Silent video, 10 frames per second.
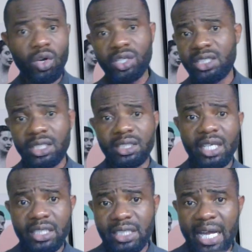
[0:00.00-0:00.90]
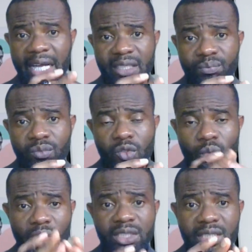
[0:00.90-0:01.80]
What is the data?
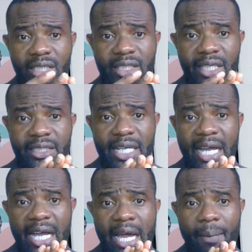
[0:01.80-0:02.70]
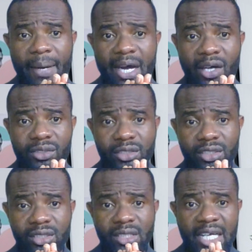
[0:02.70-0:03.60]
What is the data about
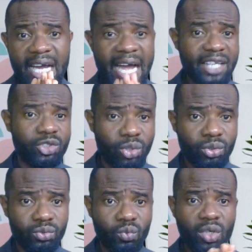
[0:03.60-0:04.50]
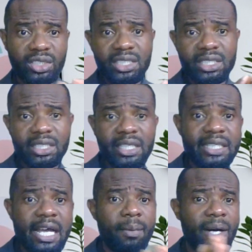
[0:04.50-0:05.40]
assault? What is the
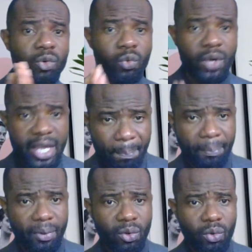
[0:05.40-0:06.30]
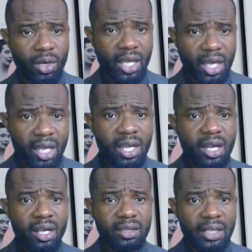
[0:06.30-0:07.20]
data about rape? Okay,
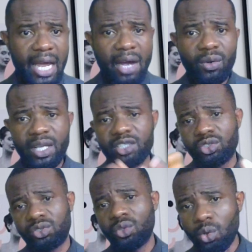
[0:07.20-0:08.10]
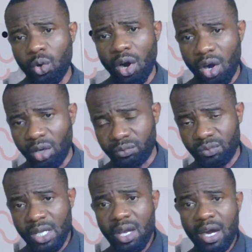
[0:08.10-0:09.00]
now let's go on.